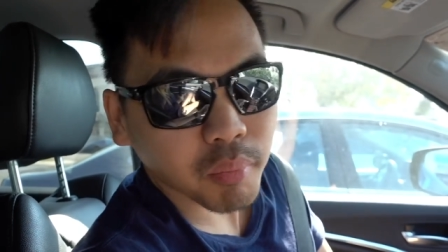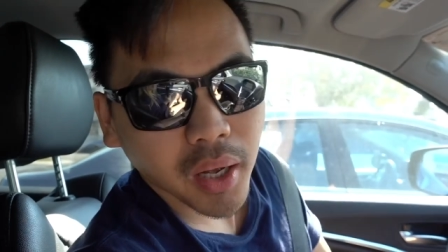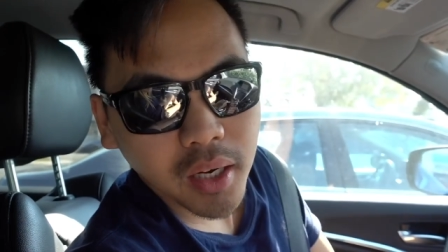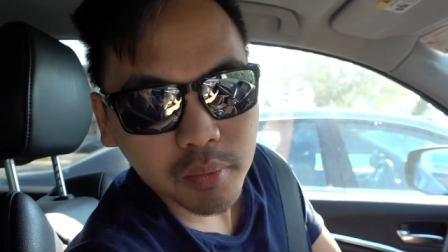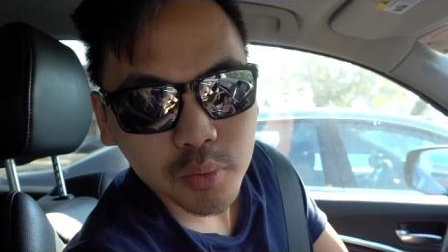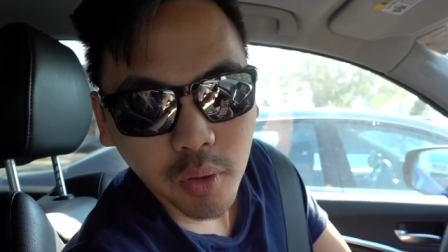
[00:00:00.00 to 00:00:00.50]
our
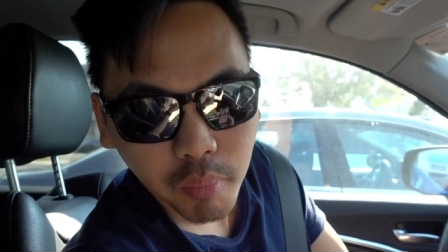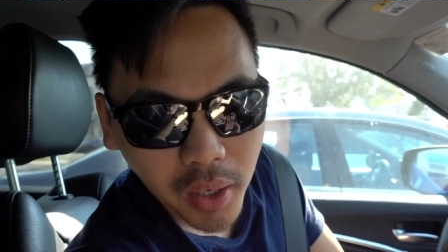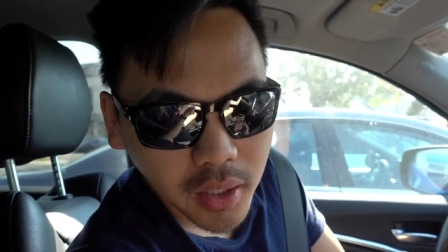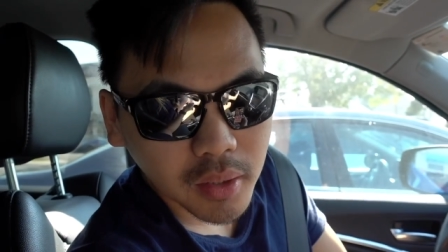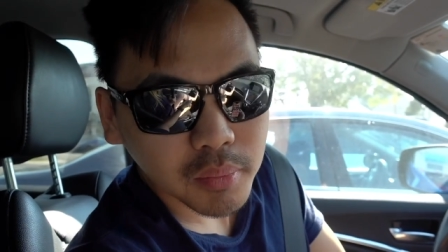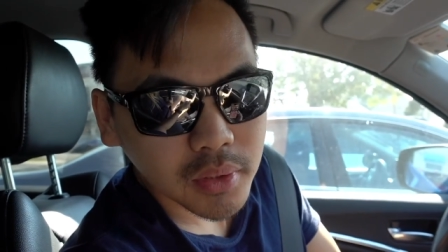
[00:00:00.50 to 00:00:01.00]
backups, our
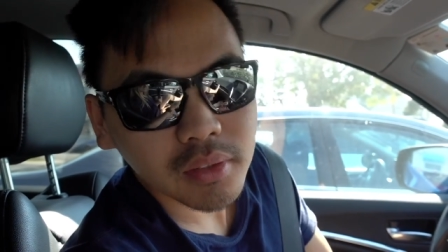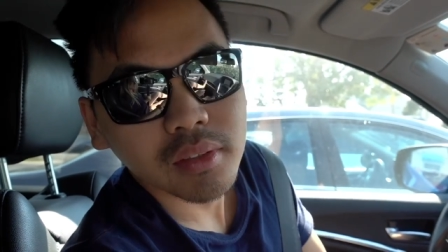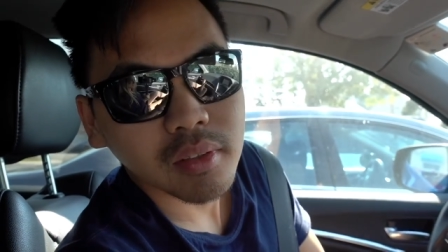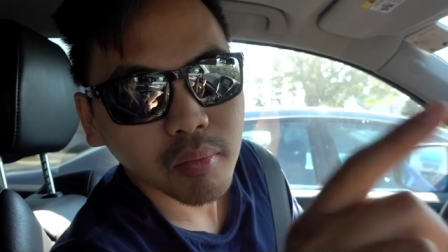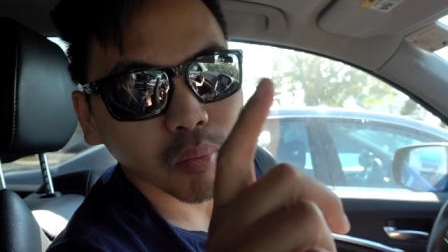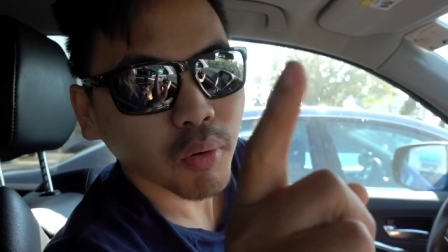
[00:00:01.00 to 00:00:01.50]
backups.
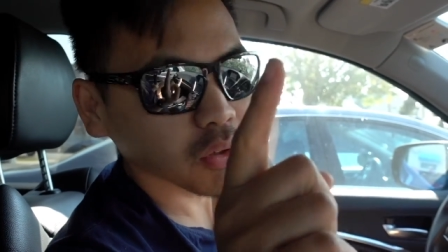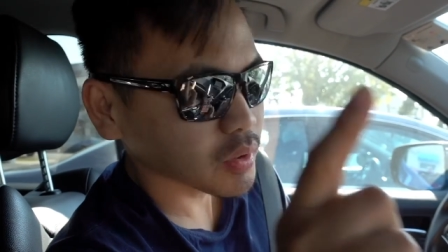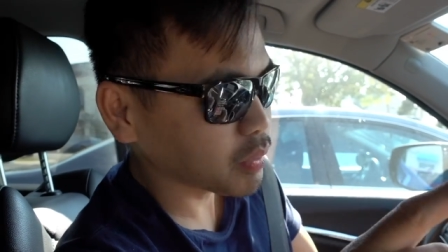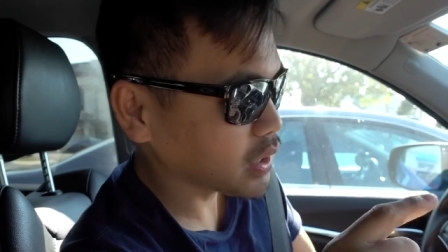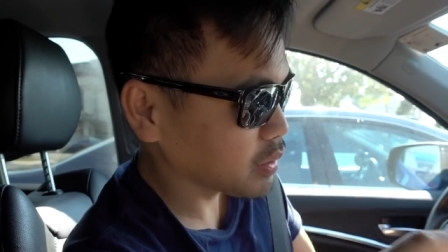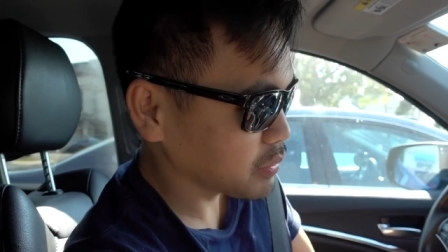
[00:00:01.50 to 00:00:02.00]
Or
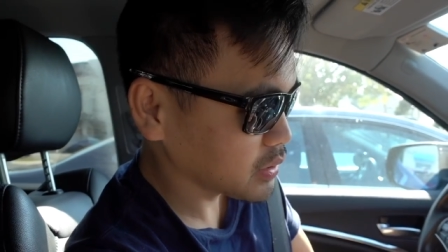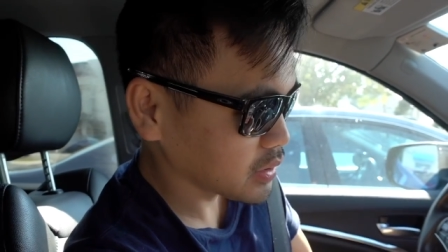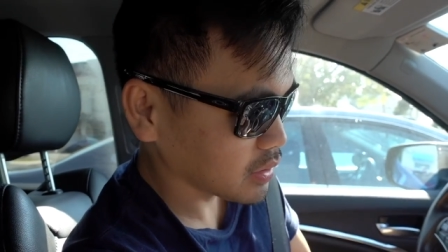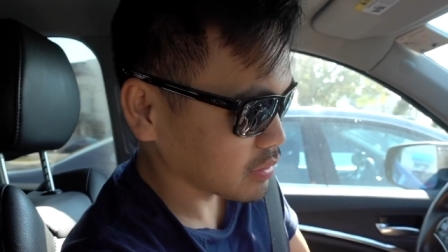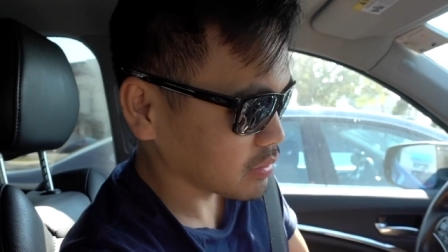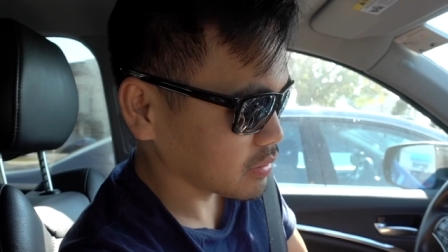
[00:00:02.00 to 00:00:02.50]
to back up your
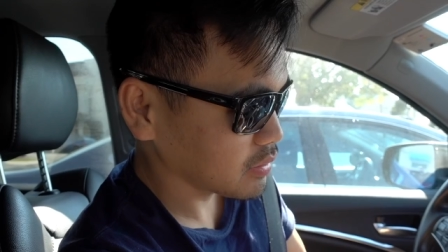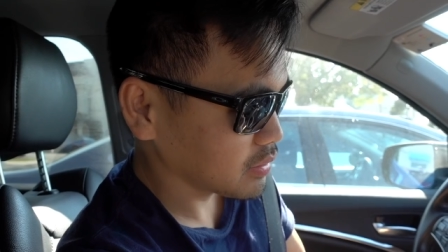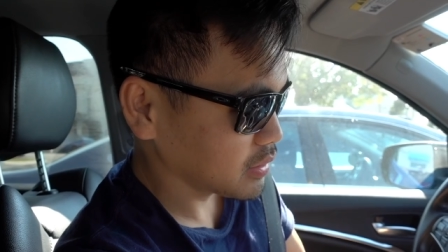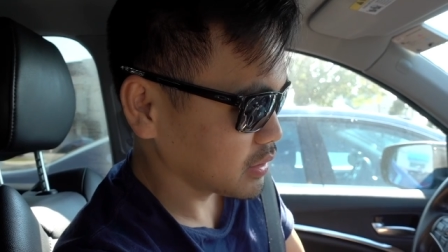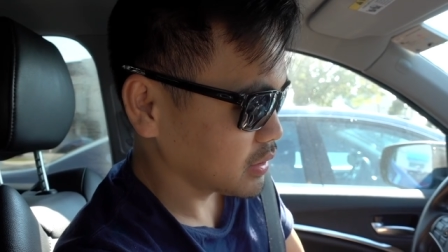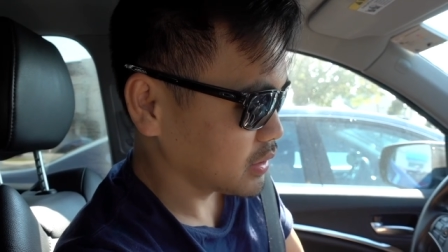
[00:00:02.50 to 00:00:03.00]
stuff.
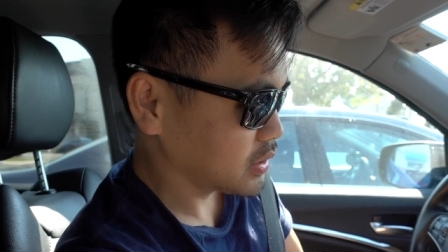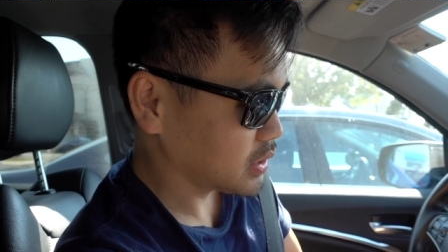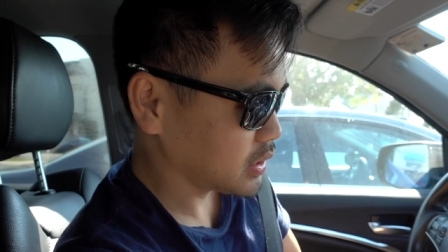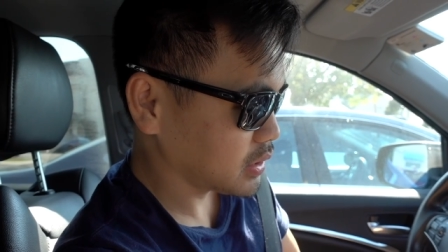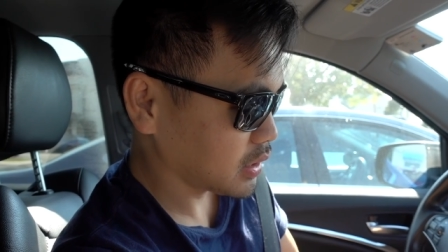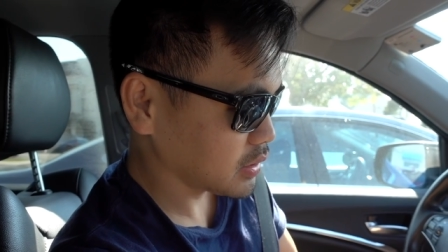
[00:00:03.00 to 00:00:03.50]

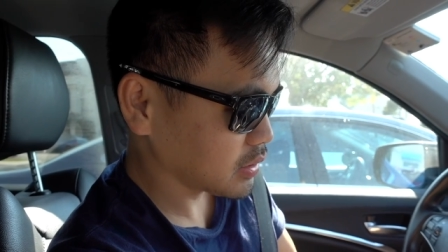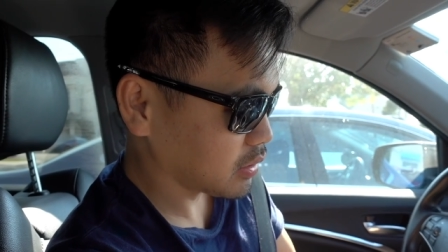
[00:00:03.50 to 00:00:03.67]
Shit dies